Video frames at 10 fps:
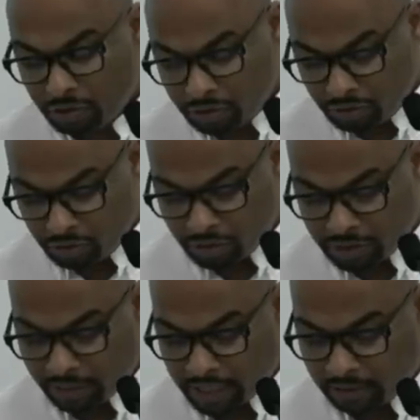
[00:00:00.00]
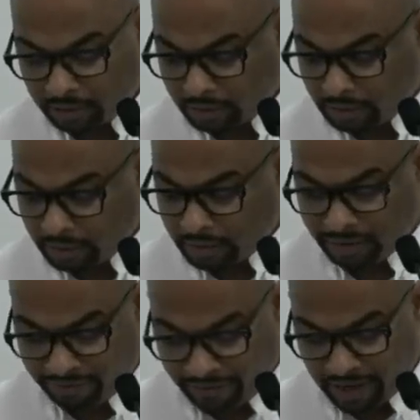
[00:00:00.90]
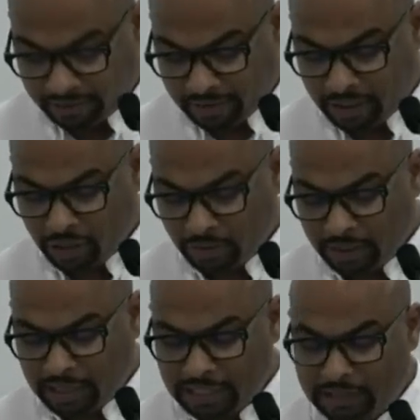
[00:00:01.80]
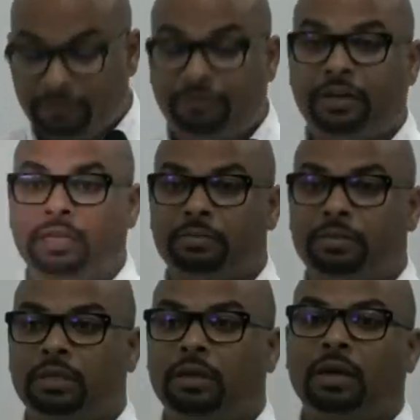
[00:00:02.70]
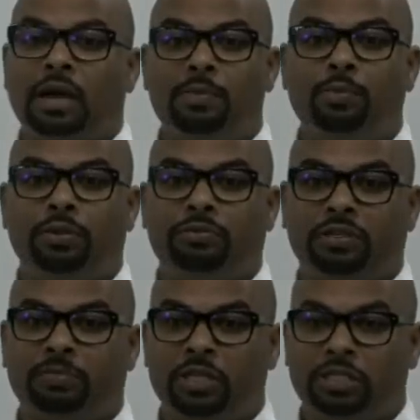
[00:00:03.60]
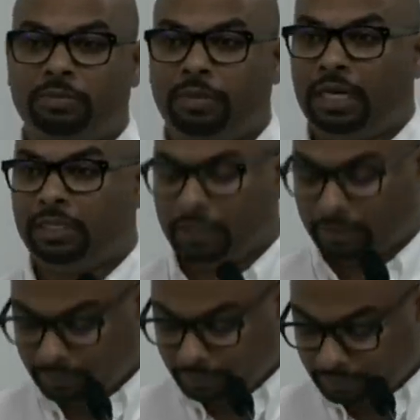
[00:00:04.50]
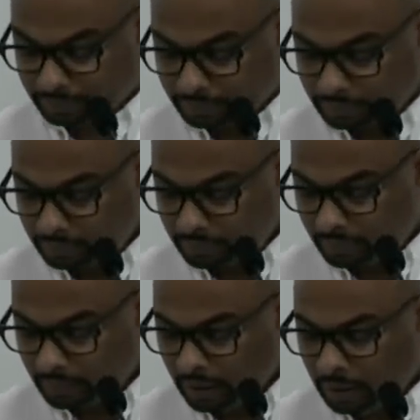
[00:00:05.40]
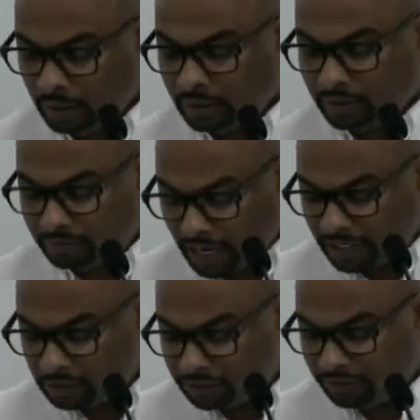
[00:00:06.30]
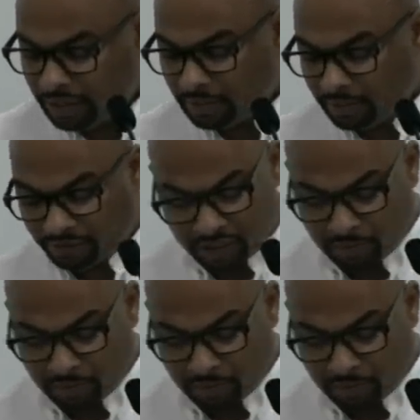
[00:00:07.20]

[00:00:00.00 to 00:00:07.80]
also talks about the fact that human rights and freedoms come with responsibility. The right to freedom of